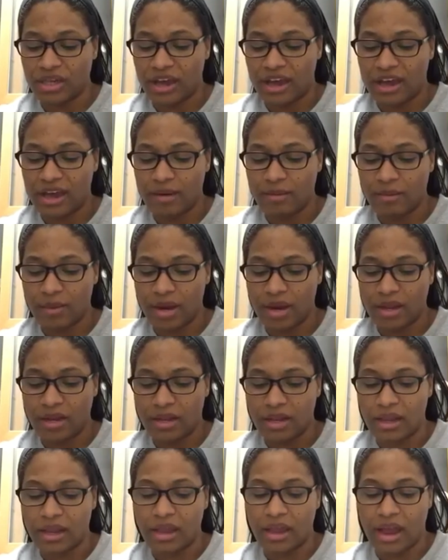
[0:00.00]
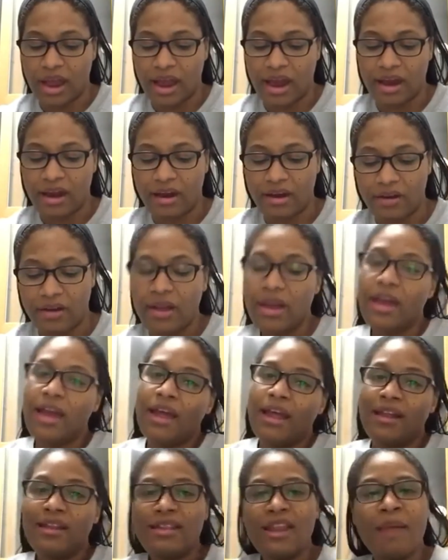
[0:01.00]
time, and then I heard.
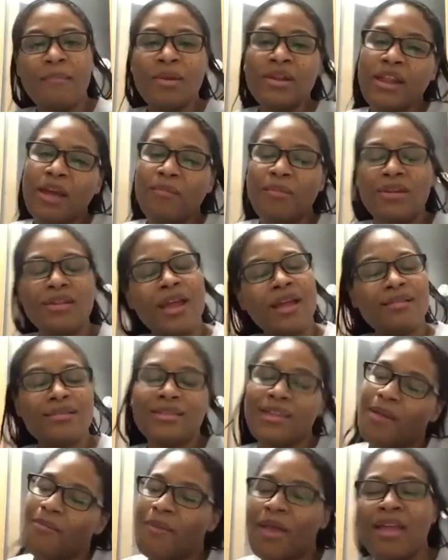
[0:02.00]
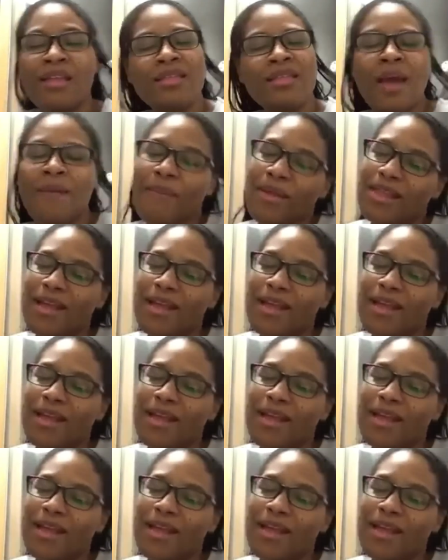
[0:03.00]
I